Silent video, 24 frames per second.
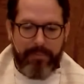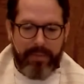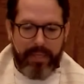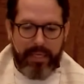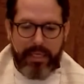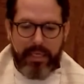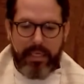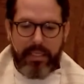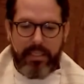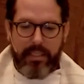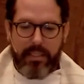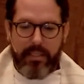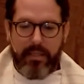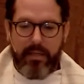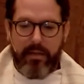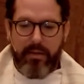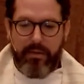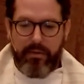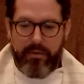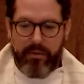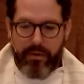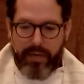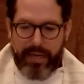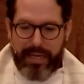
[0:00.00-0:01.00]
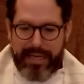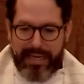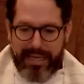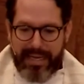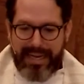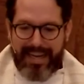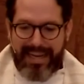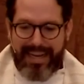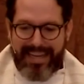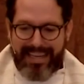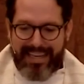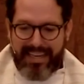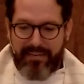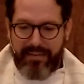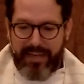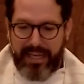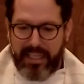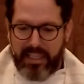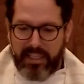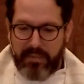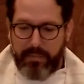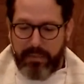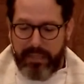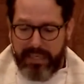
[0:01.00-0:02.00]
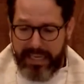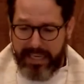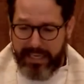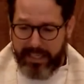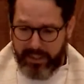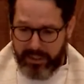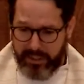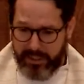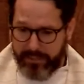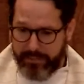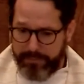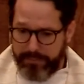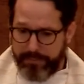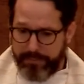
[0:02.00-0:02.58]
He doesn't go through any kind of explanation.